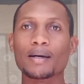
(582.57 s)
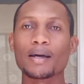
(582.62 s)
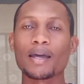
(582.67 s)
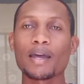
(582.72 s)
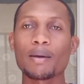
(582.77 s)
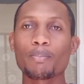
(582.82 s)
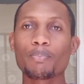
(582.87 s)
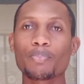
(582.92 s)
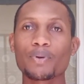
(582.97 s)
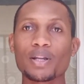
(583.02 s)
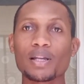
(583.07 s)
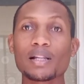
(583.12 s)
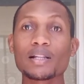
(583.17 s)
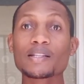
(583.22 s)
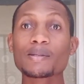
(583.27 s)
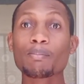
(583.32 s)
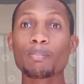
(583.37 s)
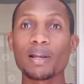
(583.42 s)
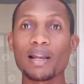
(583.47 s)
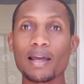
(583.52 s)

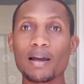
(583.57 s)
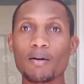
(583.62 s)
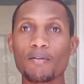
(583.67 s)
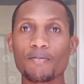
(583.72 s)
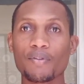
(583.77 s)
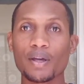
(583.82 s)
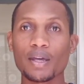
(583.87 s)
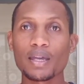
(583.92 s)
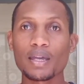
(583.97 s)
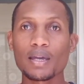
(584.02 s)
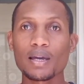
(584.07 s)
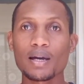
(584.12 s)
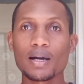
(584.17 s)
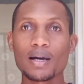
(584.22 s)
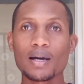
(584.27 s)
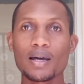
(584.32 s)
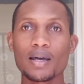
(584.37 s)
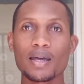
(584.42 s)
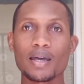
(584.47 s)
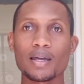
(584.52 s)
April's Player of the
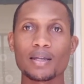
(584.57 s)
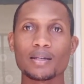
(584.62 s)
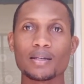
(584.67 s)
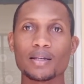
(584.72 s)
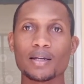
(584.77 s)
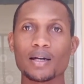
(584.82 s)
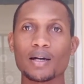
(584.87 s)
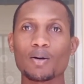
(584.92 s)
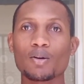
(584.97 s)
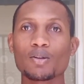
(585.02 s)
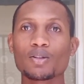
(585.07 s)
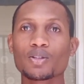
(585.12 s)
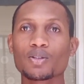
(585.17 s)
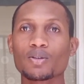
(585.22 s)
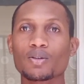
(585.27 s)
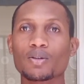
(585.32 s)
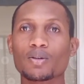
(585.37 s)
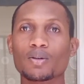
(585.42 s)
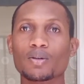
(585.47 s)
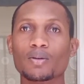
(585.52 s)
Year, and
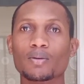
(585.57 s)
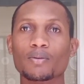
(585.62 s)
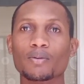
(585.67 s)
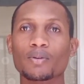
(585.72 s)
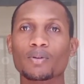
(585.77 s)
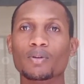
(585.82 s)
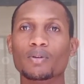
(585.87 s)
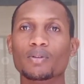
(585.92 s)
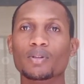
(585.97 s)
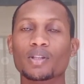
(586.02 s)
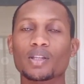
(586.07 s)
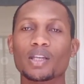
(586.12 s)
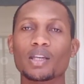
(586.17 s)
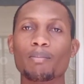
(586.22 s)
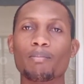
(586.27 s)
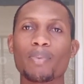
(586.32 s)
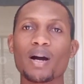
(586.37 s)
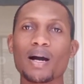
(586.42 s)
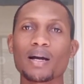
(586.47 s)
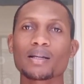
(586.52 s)
also
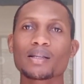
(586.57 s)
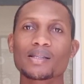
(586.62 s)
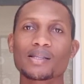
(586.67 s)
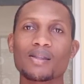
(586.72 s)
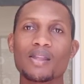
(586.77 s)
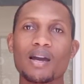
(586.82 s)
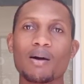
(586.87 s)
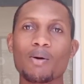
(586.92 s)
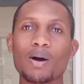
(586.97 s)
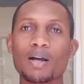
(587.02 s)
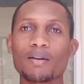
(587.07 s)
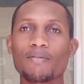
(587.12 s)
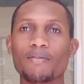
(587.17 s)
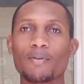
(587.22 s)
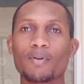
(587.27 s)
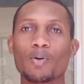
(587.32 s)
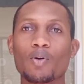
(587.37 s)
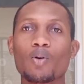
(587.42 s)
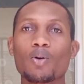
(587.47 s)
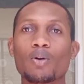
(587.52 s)
he bags the award
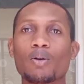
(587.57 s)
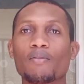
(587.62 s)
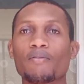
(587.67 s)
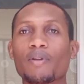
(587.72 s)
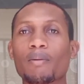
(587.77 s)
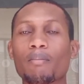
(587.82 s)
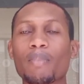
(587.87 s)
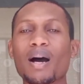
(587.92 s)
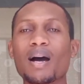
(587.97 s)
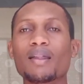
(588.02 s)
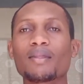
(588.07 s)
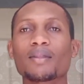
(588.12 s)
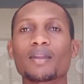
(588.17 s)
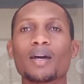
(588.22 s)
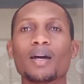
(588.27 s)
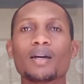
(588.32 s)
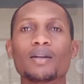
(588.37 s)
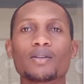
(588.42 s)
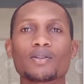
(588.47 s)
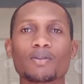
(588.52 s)
for Goal of the
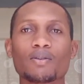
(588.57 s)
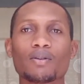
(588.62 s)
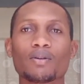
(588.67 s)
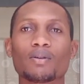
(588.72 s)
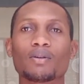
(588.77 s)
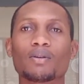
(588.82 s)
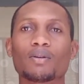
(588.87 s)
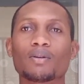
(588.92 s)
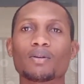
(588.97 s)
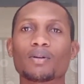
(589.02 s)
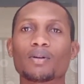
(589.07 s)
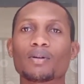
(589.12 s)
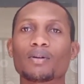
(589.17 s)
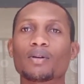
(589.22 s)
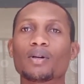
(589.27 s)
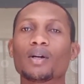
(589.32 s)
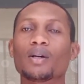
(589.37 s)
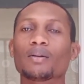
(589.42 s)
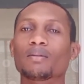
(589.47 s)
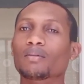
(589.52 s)
Month. So
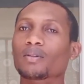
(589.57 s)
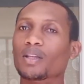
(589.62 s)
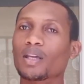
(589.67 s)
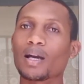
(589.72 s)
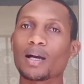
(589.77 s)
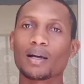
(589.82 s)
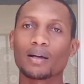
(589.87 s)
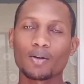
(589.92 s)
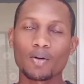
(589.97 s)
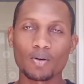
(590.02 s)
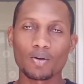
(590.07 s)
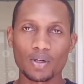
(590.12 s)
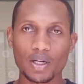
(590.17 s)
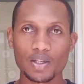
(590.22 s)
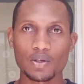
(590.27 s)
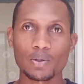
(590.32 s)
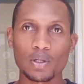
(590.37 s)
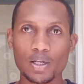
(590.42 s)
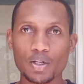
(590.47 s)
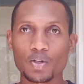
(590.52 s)
yeah,
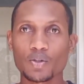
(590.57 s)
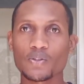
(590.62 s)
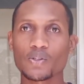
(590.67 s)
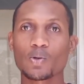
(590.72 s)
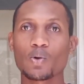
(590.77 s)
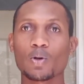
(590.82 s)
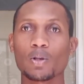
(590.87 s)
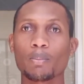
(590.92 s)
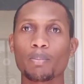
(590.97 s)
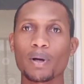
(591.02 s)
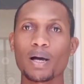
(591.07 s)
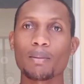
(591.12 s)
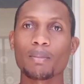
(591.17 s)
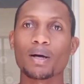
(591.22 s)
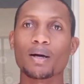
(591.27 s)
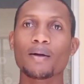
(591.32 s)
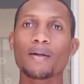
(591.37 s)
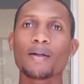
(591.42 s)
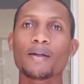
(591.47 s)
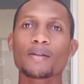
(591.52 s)
congratulations, Cole
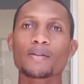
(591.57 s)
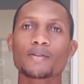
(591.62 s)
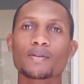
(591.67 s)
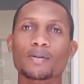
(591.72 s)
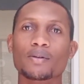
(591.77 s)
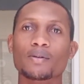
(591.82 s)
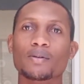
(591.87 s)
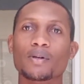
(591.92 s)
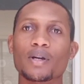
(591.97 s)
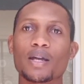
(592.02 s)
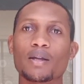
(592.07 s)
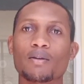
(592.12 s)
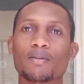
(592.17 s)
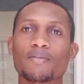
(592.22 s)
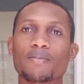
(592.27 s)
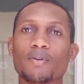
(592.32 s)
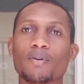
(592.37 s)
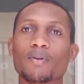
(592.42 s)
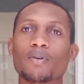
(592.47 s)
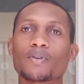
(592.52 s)
Palmer. So, and
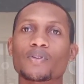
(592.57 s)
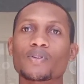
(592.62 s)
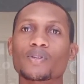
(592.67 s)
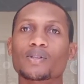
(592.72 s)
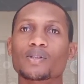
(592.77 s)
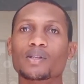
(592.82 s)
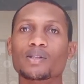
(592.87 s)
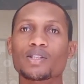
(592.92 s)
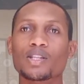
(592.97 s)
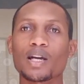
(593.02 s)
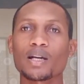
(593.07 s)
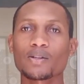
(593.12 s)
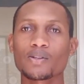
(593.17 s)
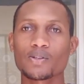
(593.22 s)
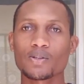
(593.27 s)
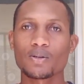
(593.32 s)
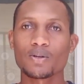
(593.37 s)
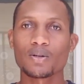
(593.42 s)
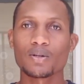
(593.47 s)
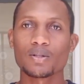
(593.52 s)
of course,
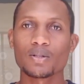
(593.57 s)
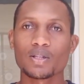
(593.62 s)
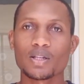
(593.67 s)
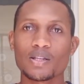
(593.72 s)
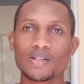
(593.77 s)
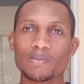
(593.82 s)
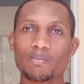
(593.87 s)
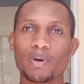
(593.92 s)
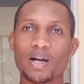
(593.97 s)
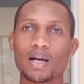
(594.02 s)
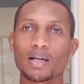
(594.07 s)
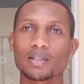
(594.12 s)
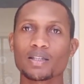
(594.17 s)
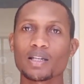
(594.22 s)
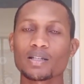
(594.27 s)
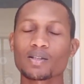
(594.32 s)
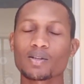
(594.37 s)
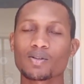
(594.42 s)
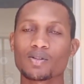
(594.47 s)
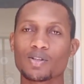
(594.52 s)
Jackson is back.
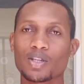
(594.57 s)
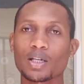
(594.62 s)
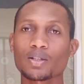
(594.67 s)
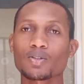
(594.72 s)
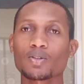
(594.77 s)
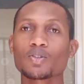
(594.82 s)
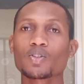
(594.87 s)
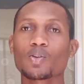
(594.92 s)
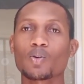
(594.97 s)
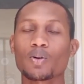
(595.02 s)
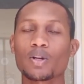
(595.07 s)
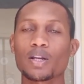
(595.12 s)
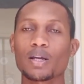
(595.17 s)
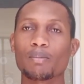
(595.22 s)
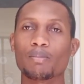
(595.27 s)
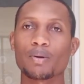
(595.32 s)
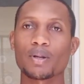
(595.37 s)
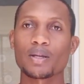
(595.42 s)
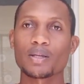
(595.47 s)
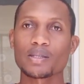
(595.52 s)
Jackson scored a
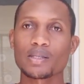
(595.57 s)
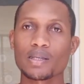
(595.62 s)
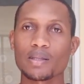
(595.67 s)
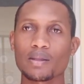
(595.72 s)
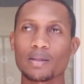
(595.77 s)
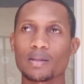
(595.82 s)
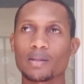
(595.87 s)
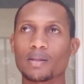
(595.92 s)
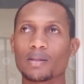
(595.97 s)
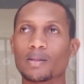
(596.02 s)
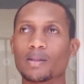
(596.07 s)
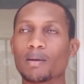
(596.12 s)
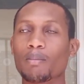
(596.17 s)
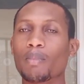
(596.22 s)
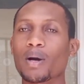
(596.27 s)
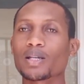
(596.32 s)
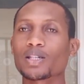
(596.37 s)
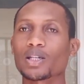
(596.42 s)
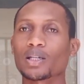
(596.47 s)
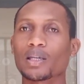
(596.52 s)
brace in the
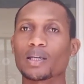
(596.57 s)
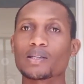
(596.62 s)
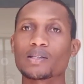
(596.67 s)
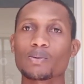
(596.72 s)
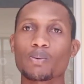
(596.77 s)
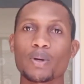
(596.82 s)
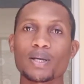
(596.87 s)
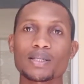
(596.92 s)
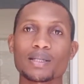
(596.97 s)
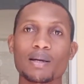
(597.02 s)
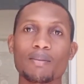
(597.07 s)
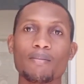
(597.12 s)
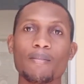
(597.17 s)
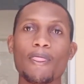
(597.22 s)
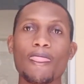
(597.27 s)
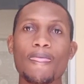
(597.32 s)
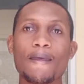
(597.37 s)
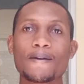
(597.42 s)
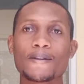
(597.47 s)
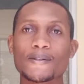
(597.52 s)
match against West Ham.
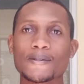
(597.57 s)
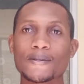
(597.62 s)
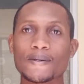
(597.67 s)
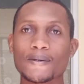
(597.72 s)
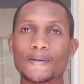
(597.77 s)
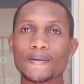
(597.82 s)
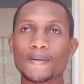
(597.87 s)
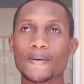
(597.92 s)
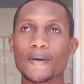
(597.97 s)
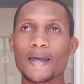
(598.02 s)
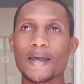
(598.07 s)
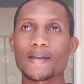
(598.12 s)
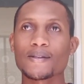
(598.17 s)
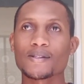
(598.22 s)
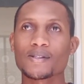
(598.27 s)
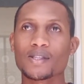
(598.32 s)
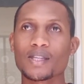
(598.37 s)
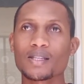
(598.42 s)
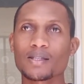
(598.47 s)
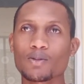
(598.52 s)
So,
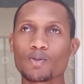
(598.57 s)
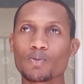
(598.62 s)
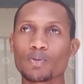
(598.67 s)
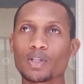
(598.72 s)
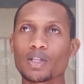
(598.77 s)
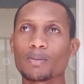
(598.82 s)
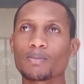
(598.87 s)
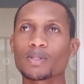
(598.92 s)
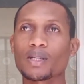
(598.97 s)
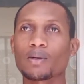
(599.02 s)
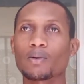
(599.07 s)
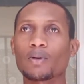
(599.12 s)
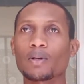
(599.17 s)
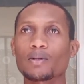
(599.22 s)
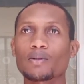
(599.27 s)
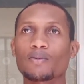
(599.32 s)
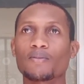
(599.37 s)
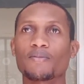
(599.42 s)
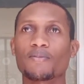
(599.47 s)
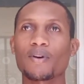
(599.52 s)
as these two teams are
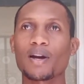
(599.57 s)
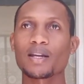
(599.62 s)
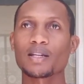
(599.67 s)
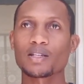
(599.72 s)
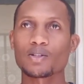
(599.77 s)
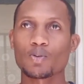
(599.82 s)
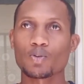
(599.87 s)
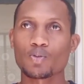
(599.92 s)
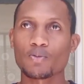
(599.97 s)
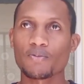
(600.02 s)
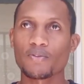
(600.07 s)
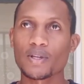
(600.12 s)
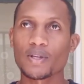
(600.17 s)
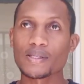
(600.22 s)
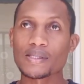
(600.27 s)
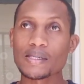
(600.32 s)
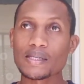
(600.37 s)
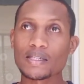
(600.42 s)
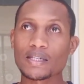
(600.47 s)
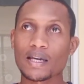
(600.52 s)
going to fight or to
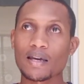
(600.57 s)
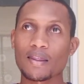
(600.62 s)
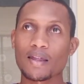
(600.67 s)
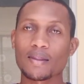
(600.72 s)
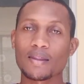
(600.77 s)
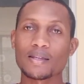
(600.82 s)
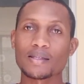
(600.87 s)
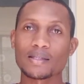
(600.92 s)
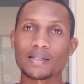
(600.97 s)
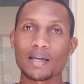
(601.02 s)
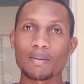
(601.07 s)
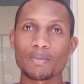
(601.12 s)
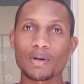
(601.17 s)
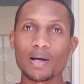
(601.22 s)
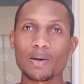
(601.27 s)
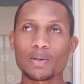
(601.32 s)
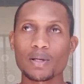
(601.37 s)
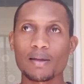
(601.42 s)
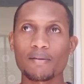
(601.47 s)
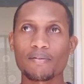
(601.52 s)
face each other this time
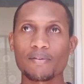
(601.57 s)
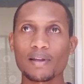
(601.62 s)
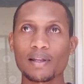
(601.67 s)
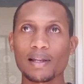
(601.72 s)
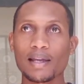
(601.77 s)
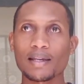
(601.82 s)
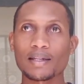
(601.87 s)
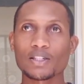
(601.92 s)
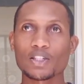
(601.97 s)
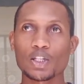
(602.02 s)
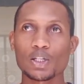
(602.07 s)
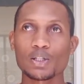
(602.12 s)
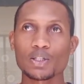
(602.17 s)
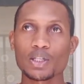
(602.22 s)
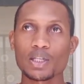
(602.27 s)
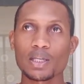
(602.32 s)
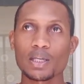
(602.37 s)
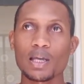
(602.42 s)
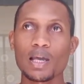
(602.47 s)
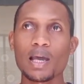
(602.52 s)
round, I feel like
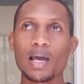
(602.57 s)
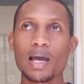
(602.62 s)
Chelsea